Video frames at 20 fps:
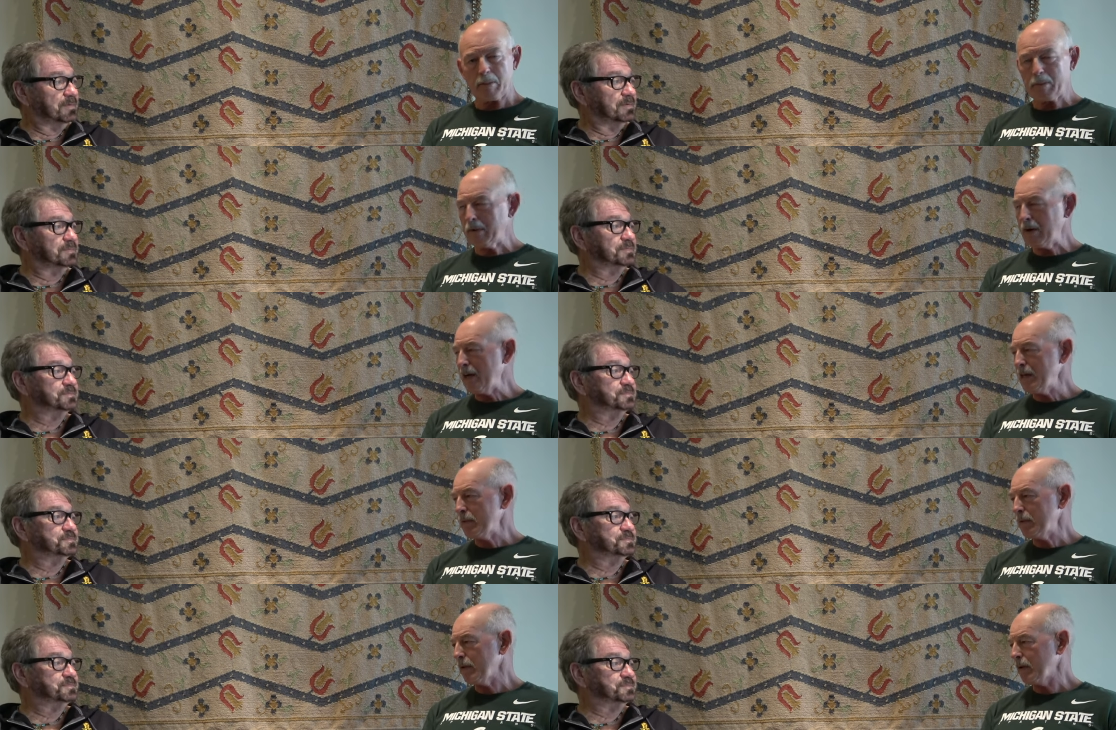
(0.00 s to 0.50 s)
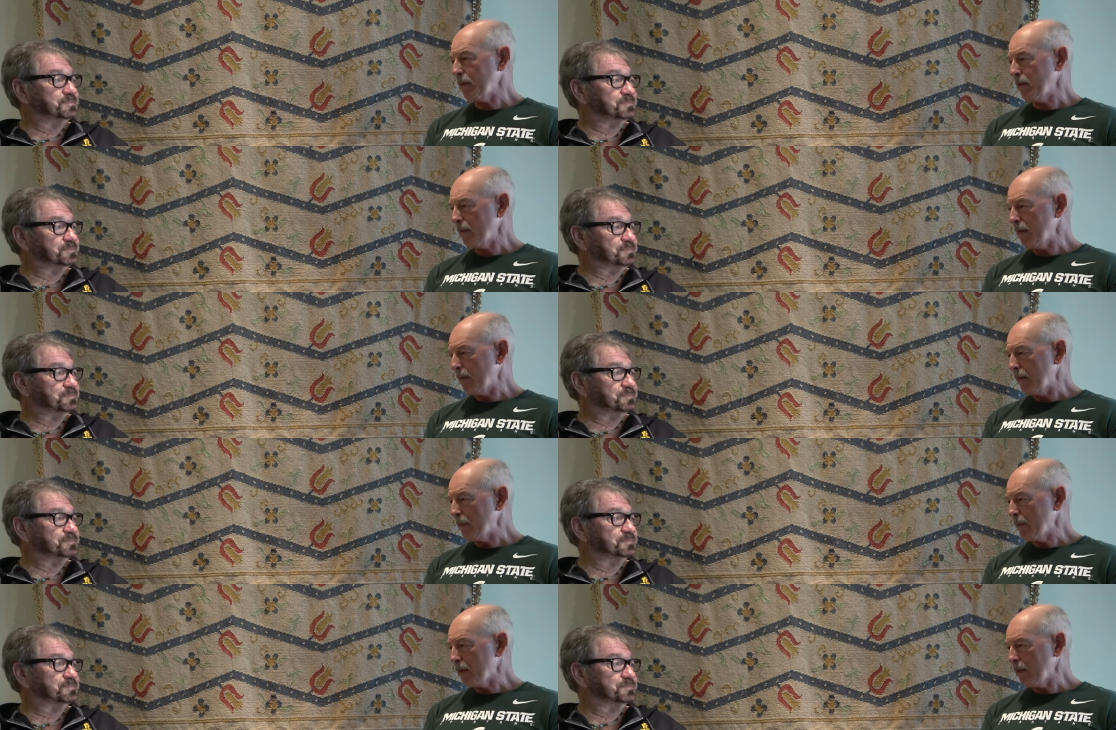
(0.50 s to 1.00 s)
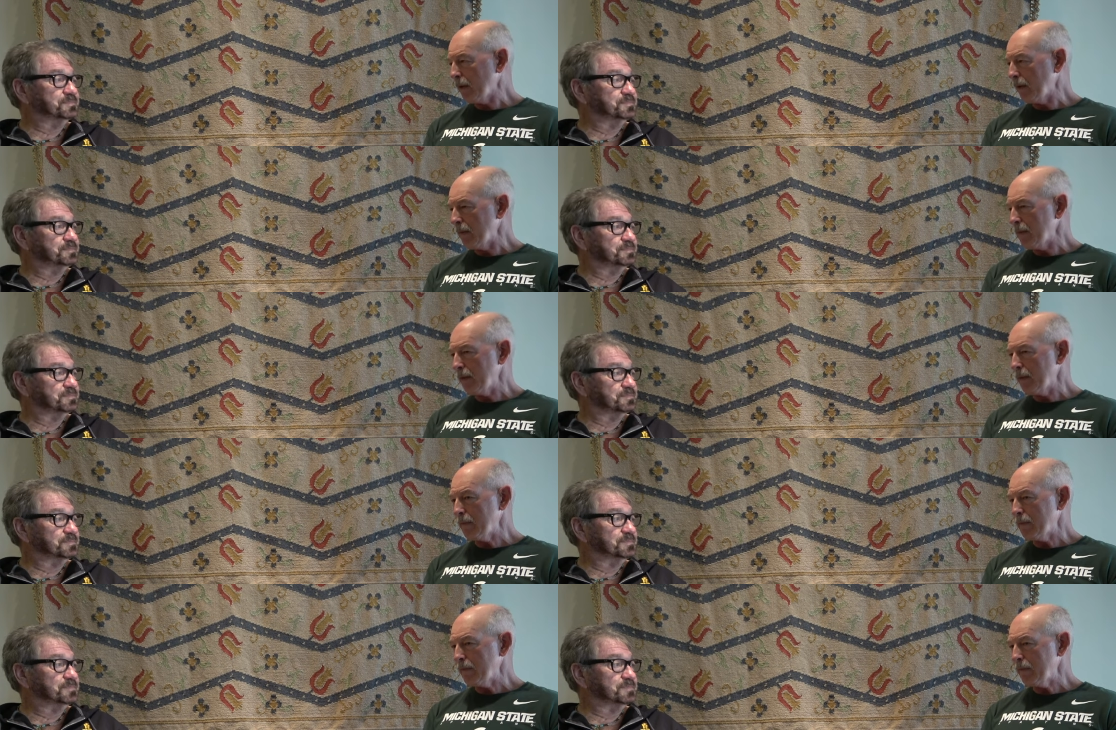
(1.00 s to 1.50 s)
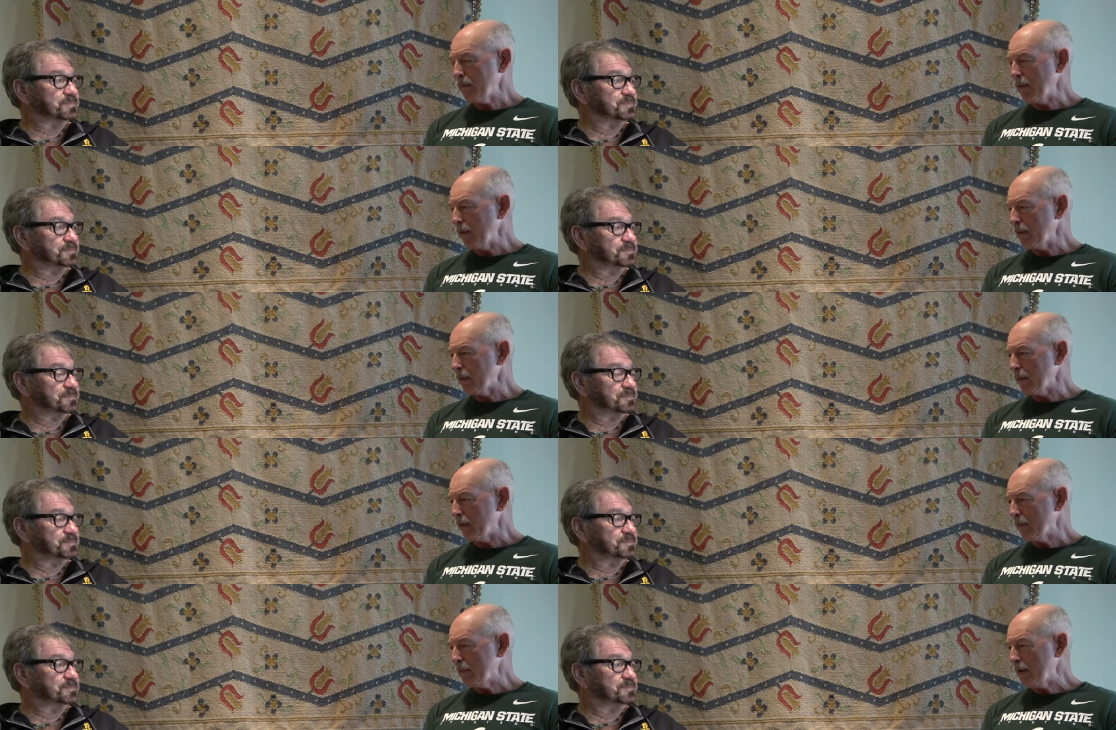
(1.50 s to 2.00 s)
Speaker 1: placement over the, over the, over
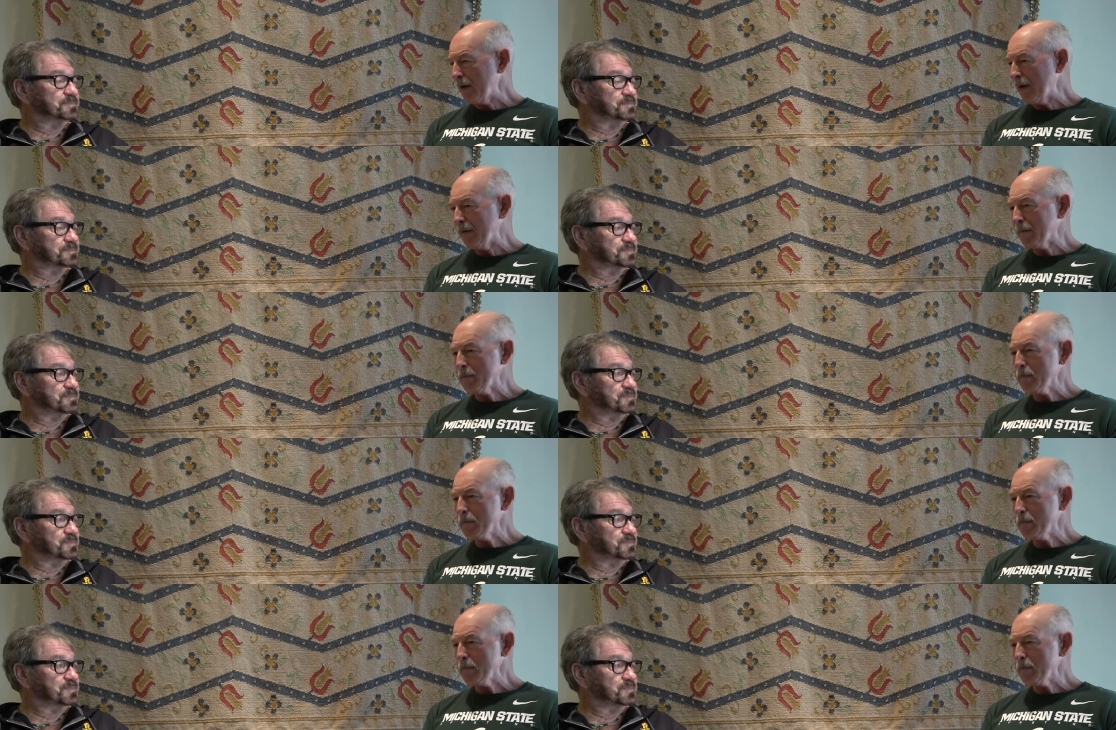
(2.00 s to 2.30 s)
the feet.